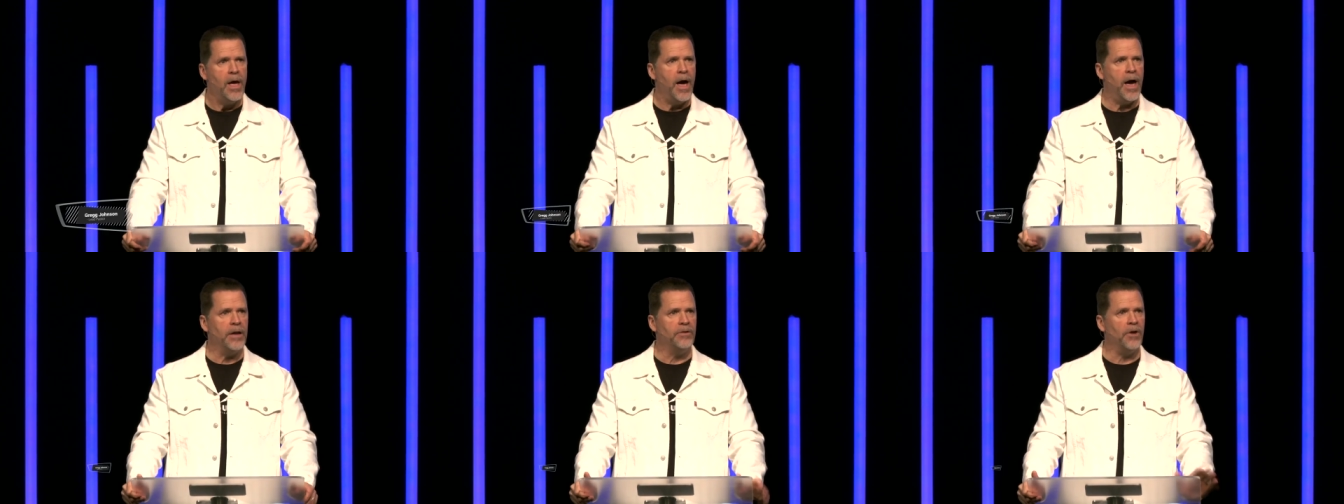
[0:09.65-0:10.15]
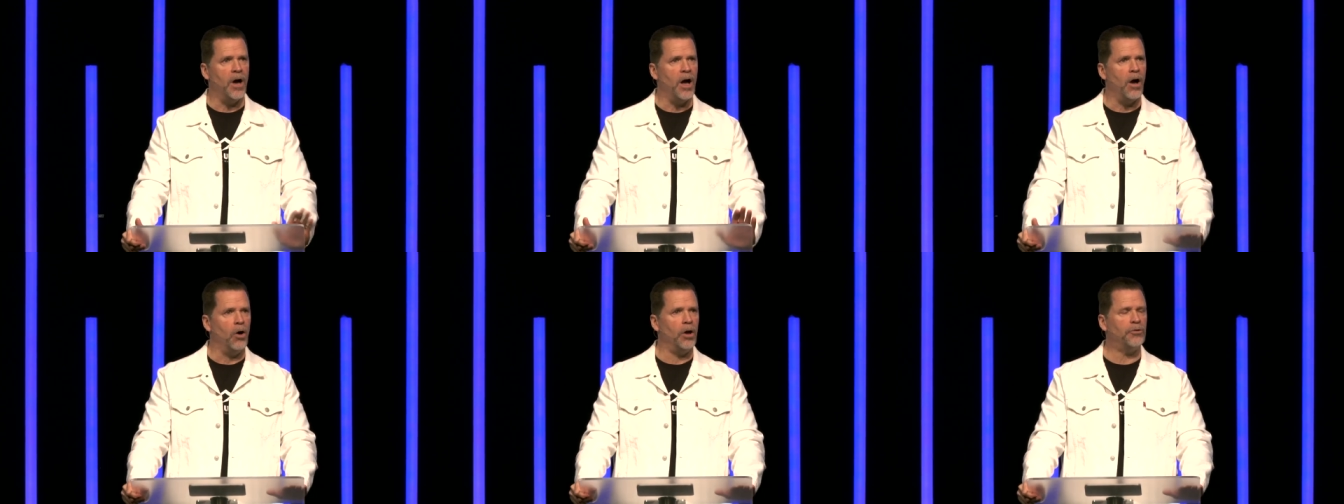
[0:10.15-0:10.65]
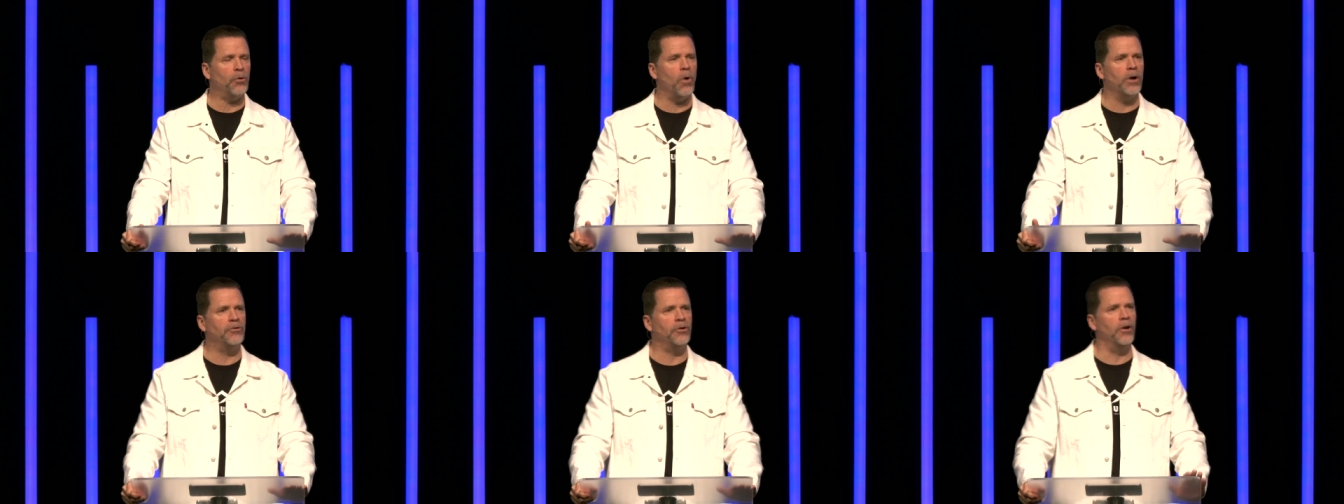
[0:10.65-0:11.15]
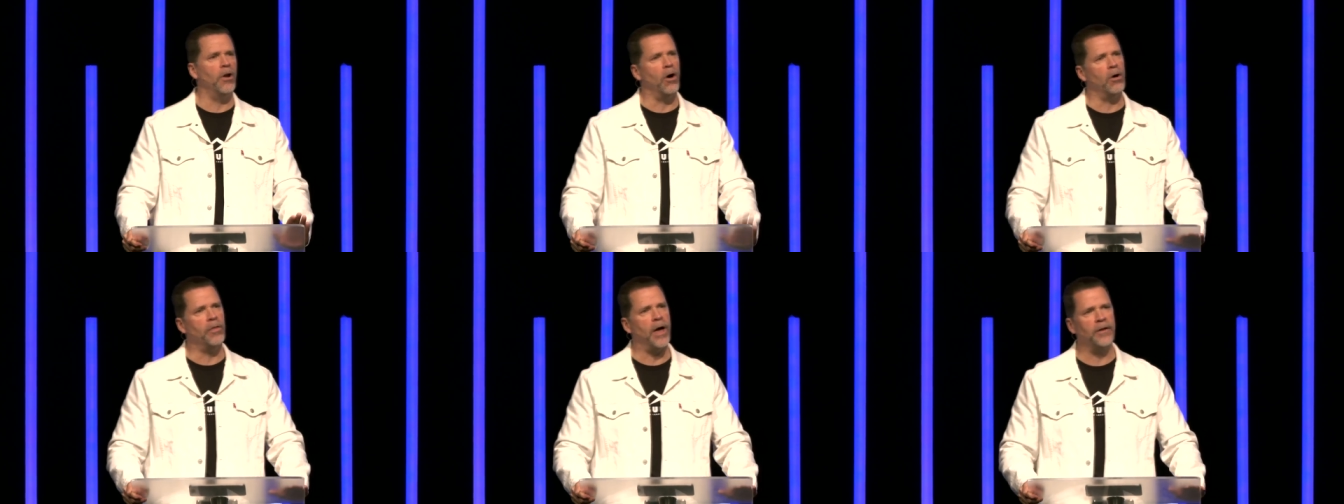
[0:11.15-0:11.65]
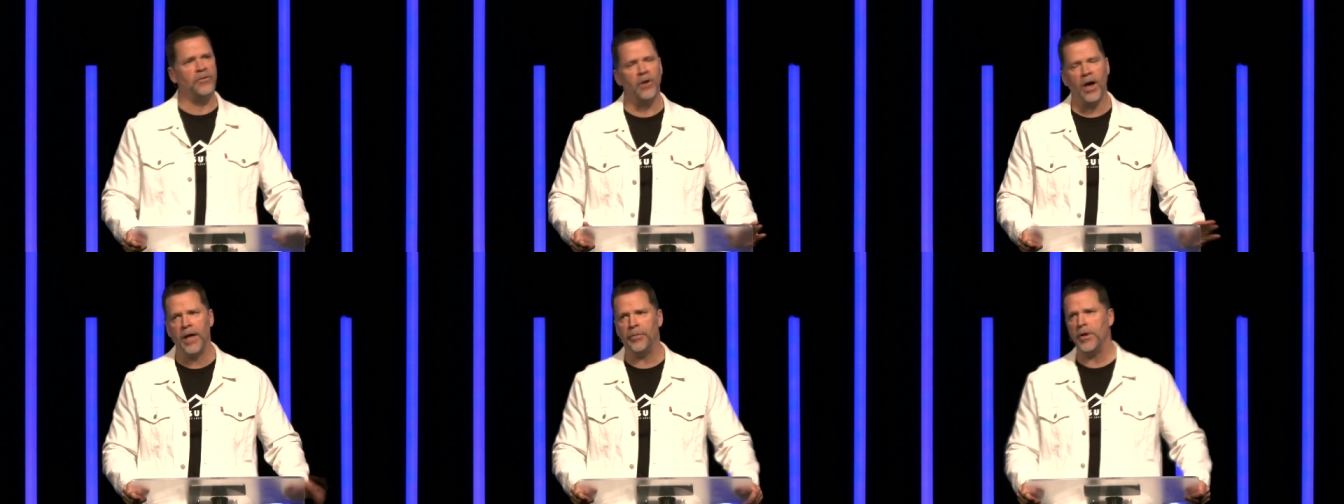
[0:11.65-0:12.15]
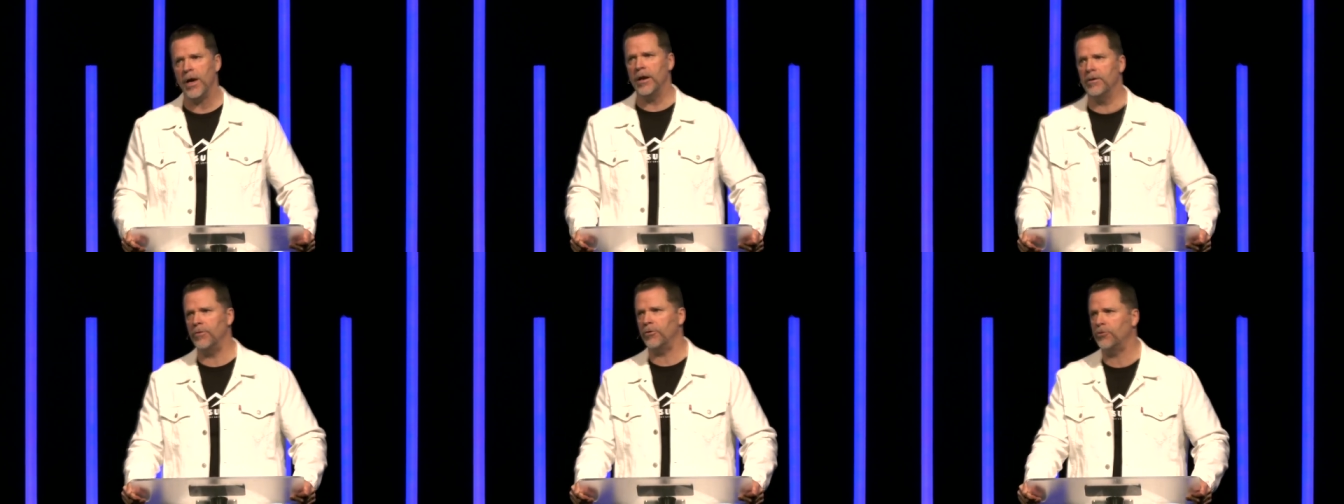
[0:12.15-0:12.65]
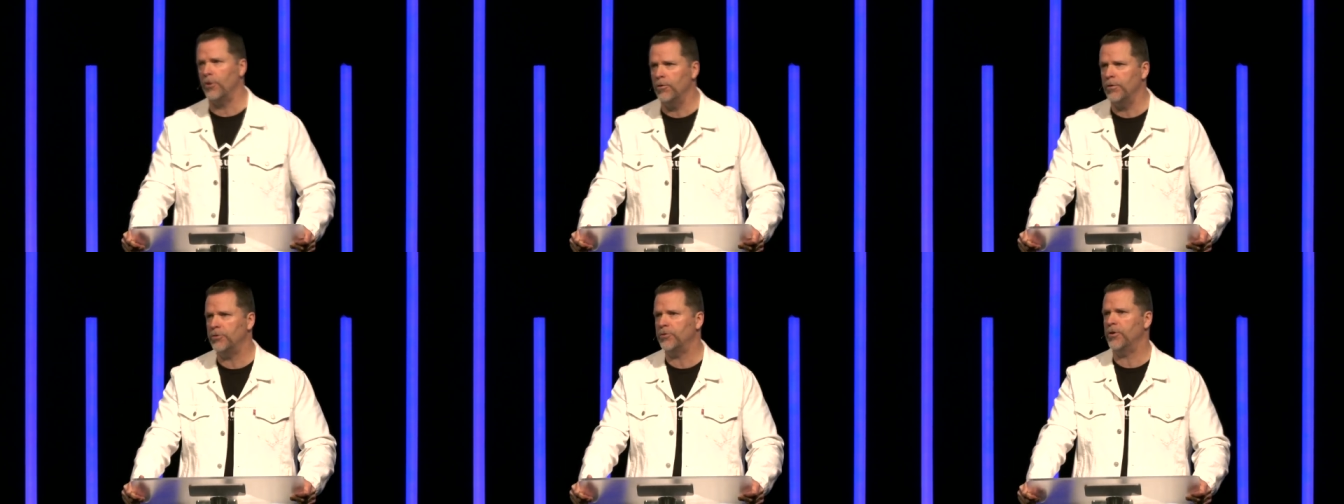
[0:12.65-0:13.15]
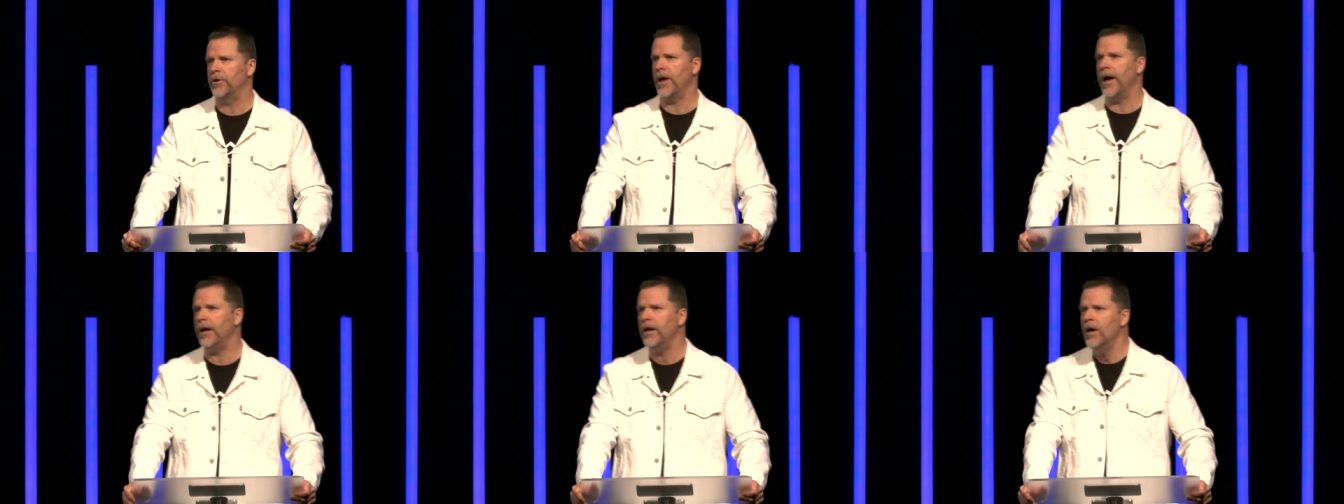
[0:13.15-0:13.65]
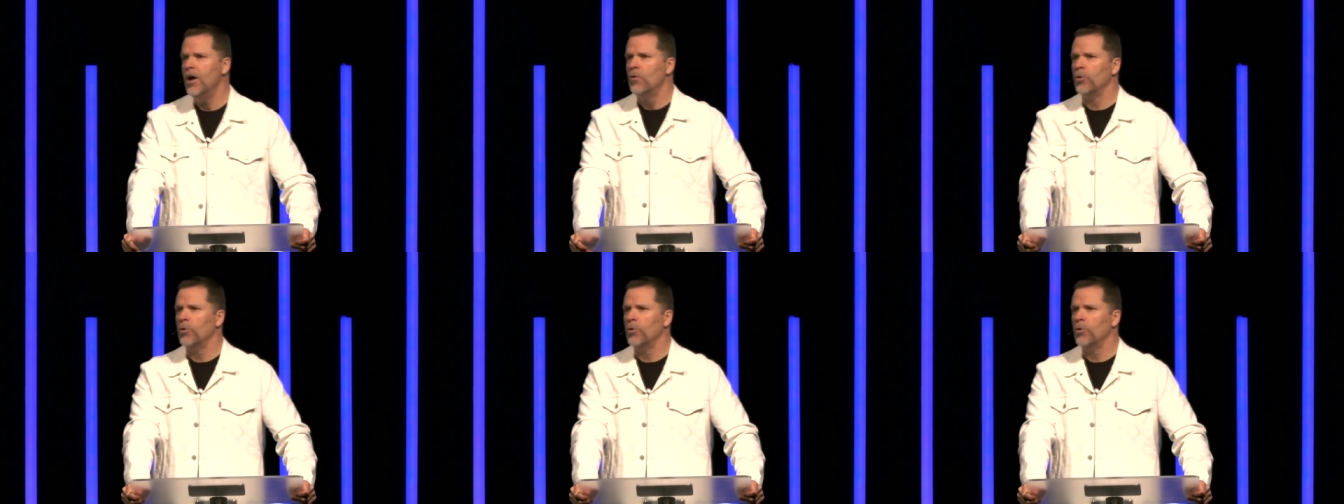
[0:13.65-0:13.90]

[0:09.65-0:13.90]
And uh, I also want you to know that uh, at the end of the service today,